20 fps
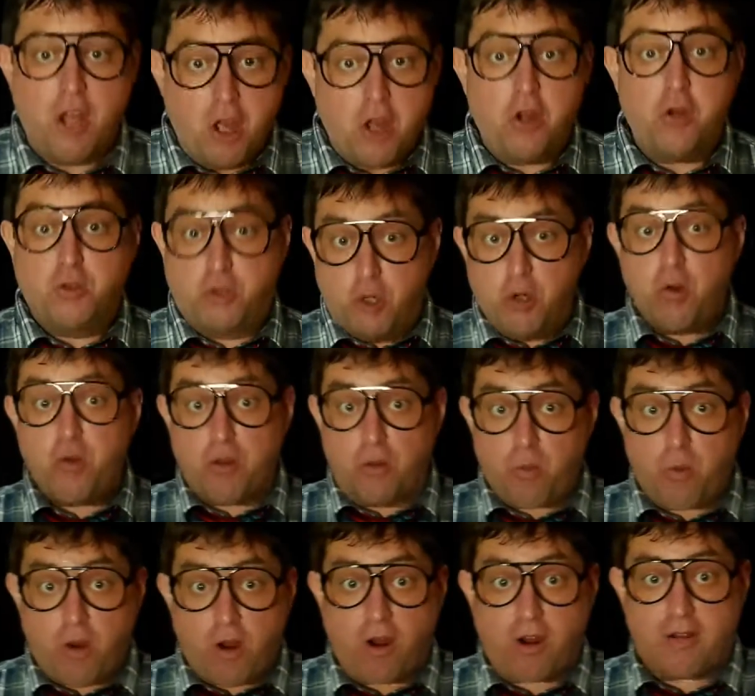who do the
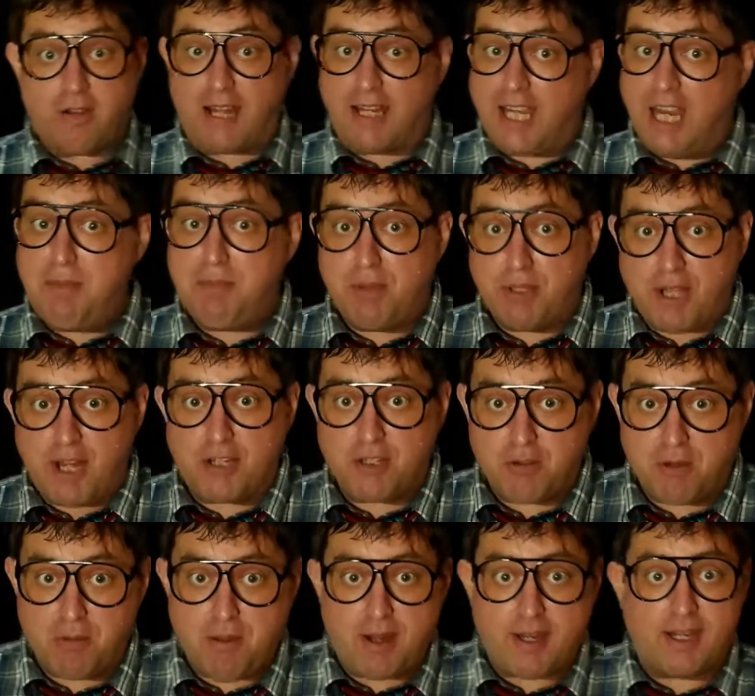work that keep the country
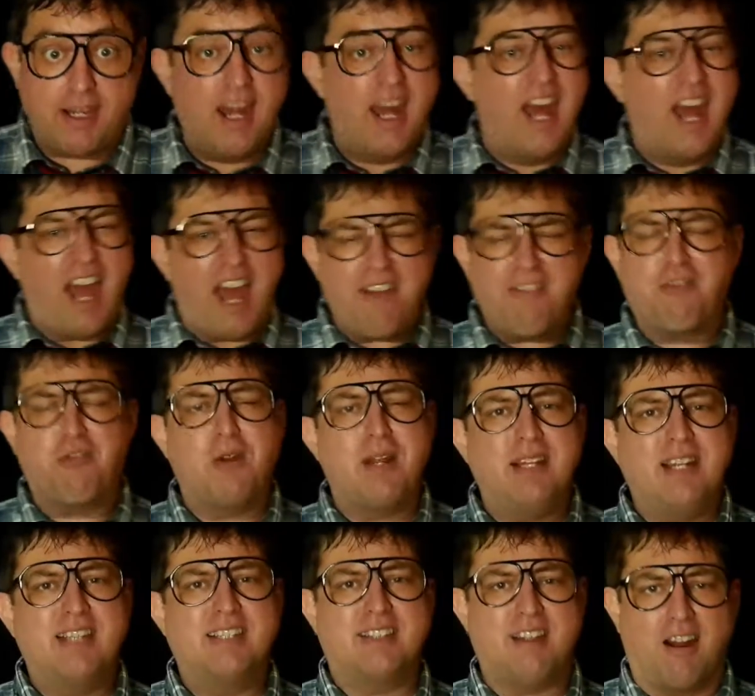running, I've really
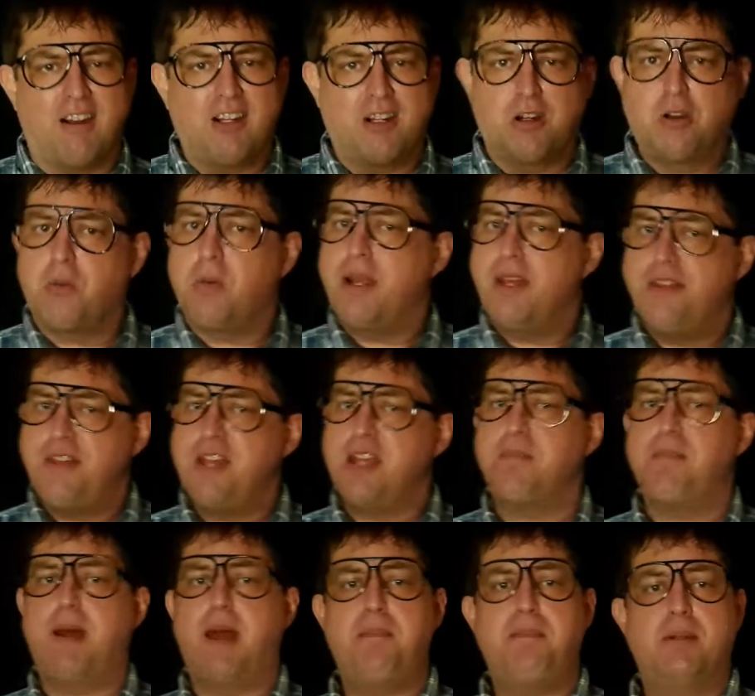started to rethink
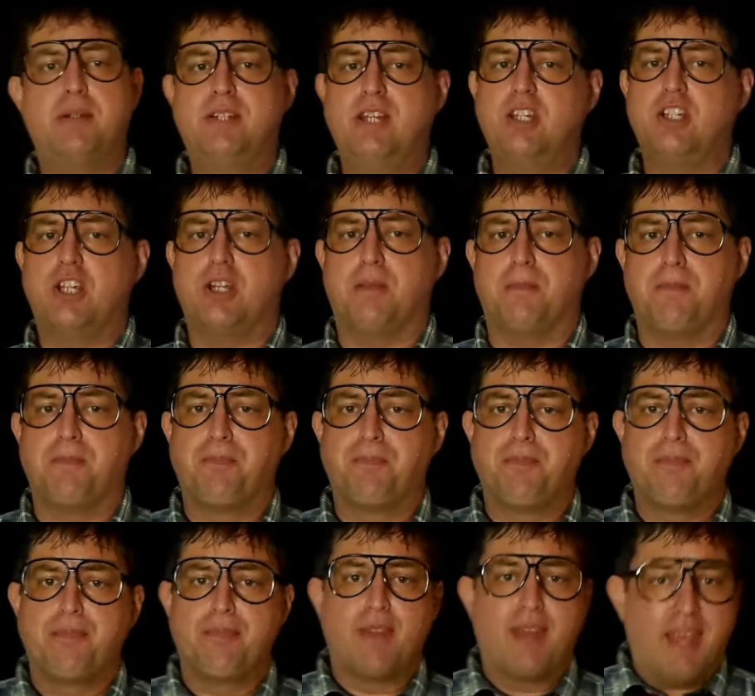my position.
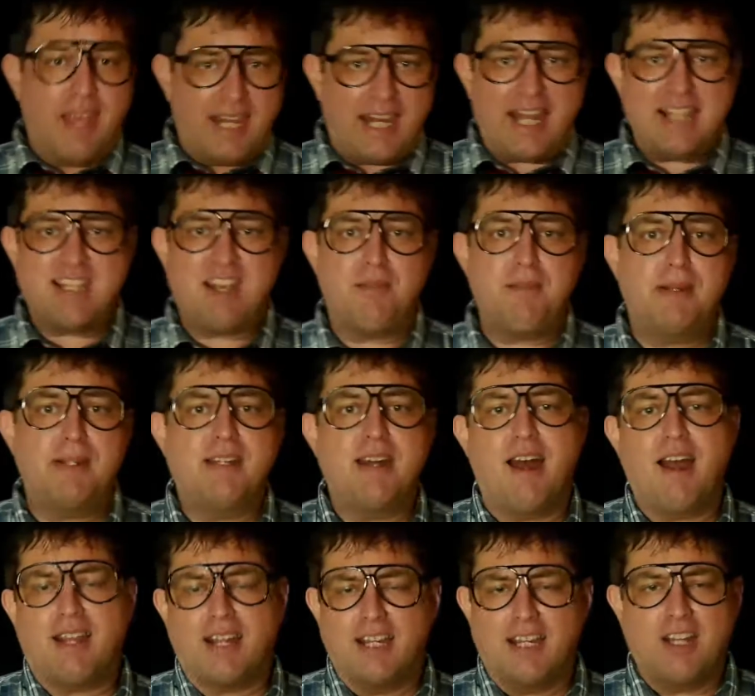And as I've been
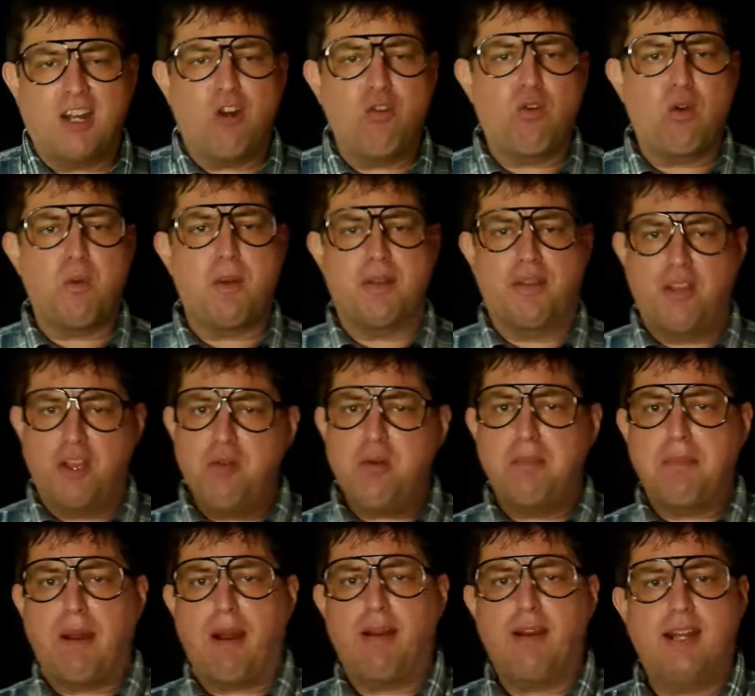talking it over with human
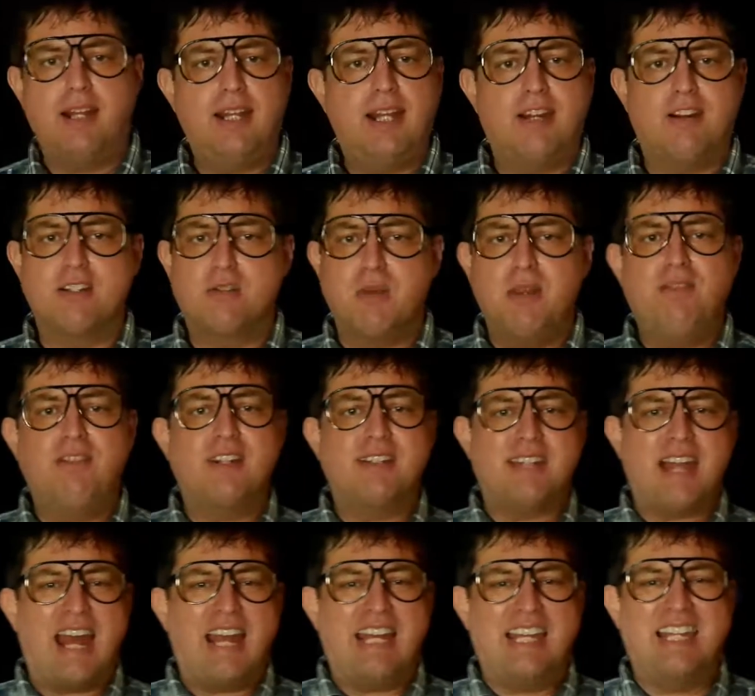party leaders, we've
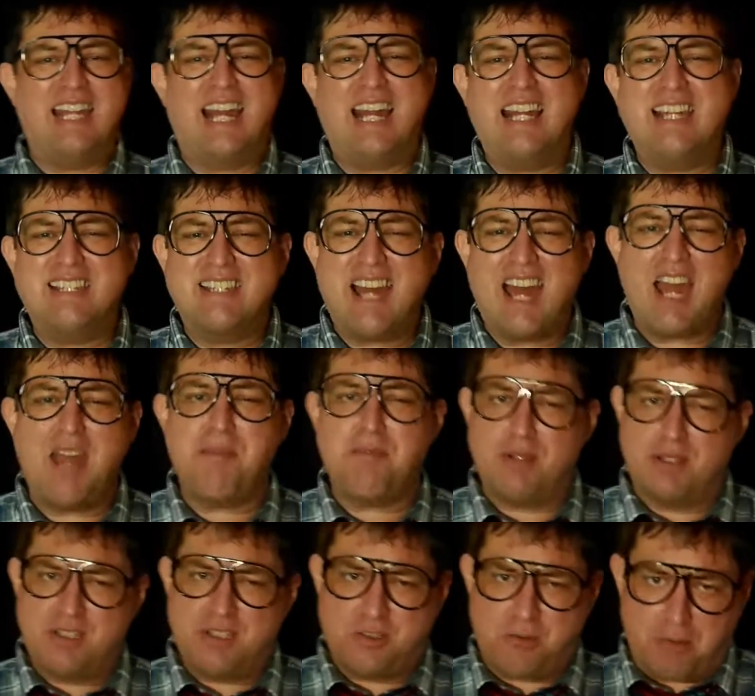decided that it's time to
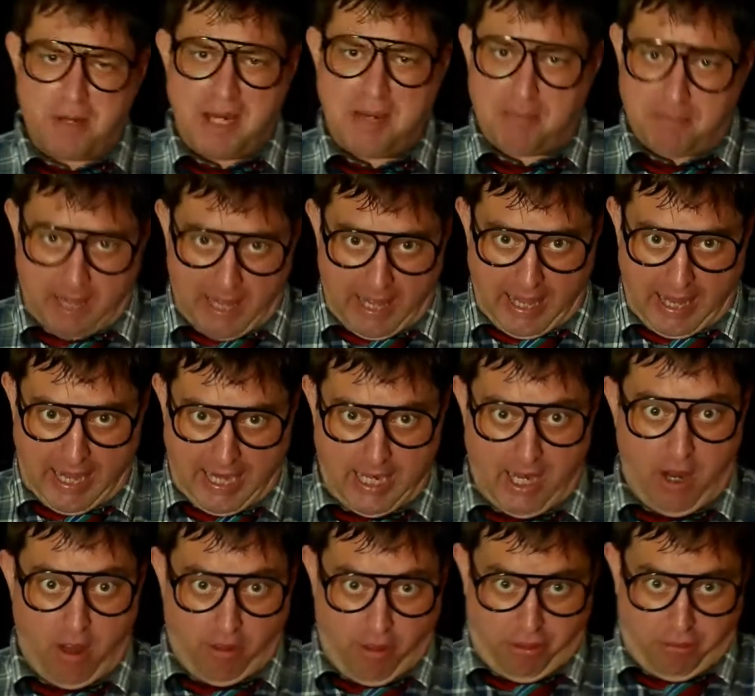streamline
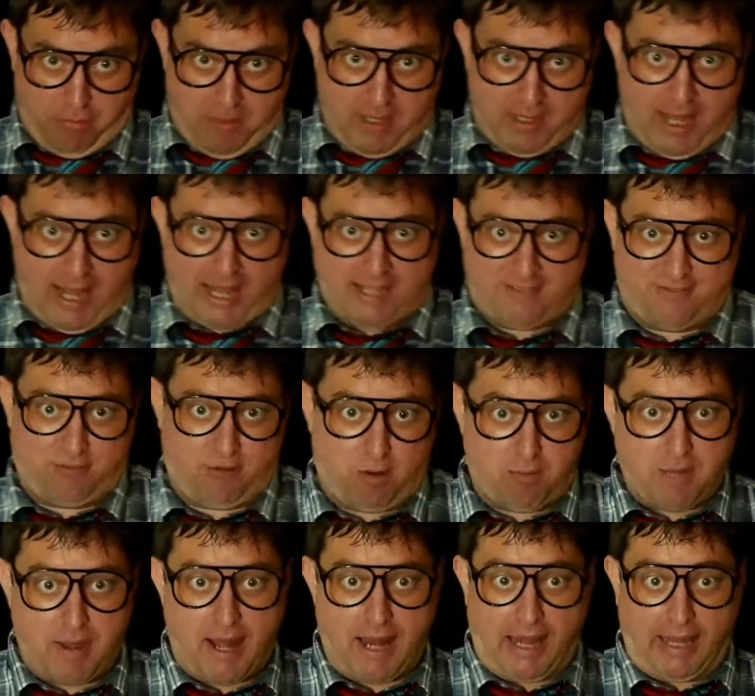the 3 laws of
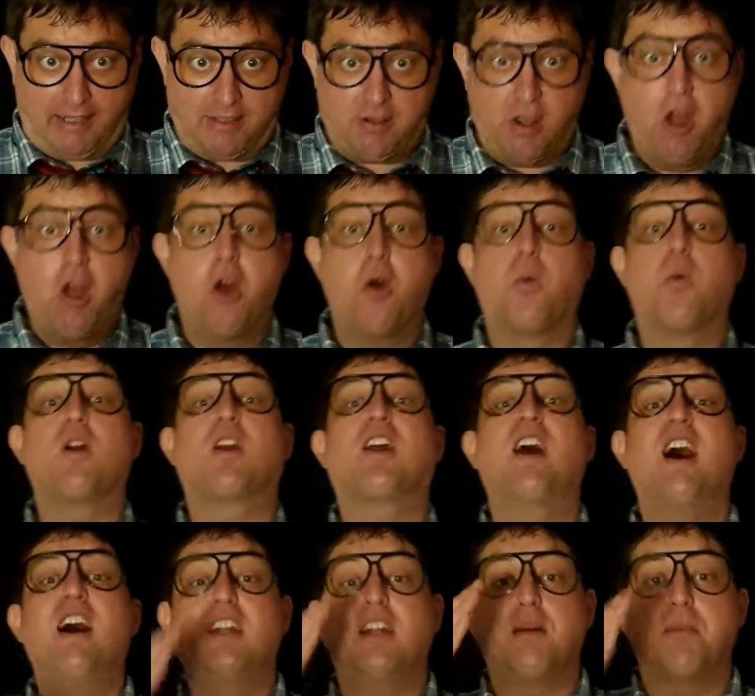robotics. We're
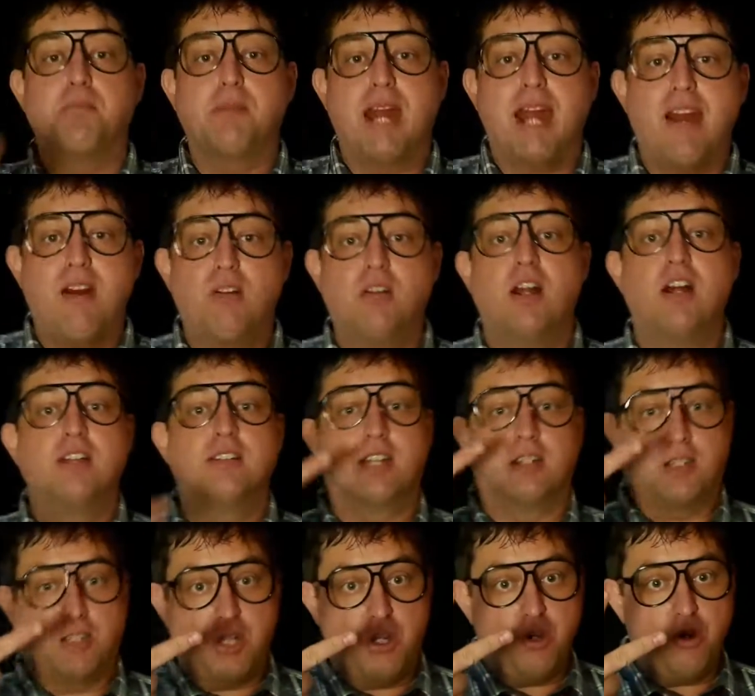cutting them down to
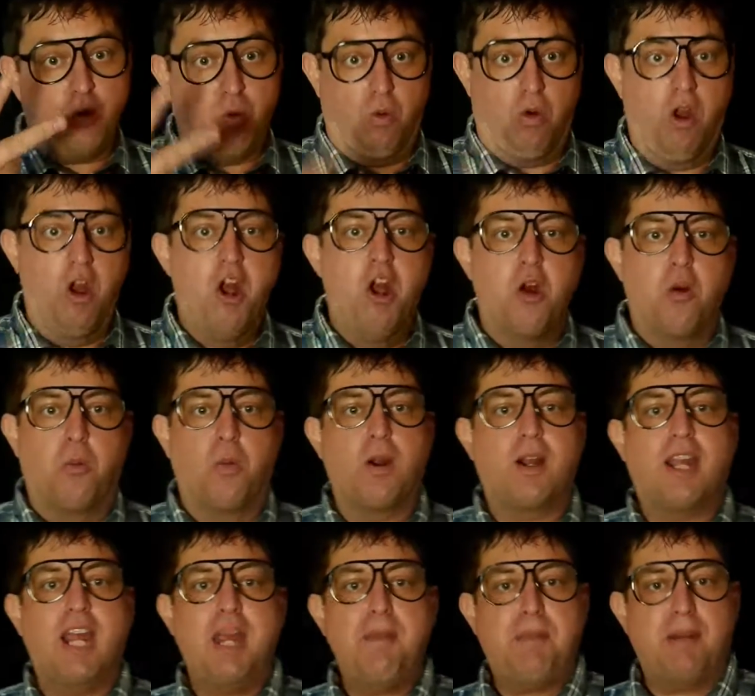2. We're
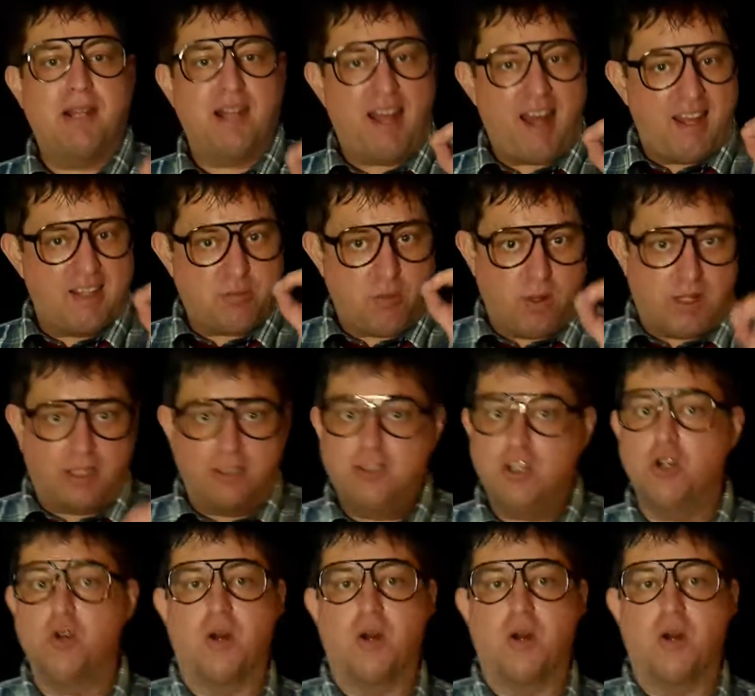keeping laws 1 and 2. A